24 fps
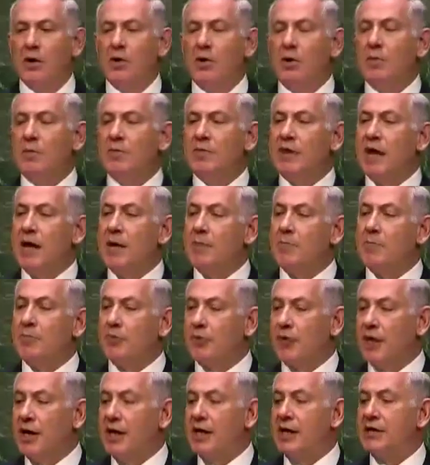whom they
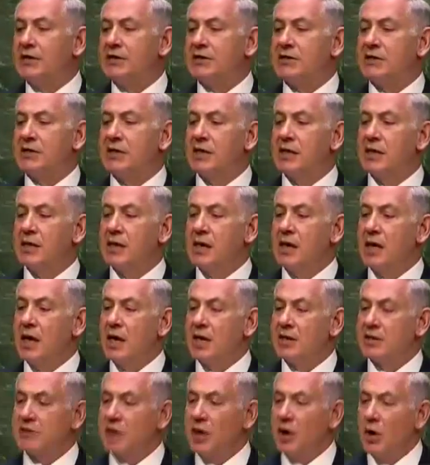praised
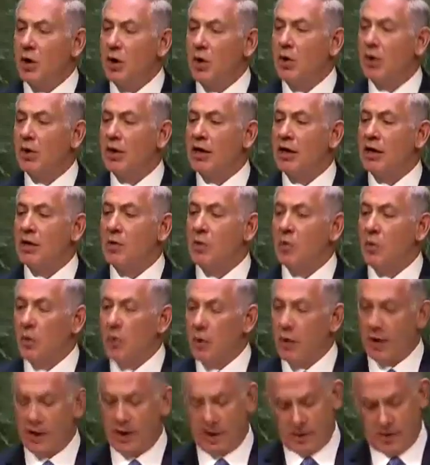as a holy
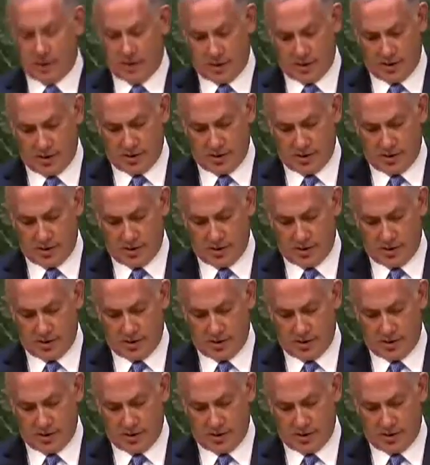warrior.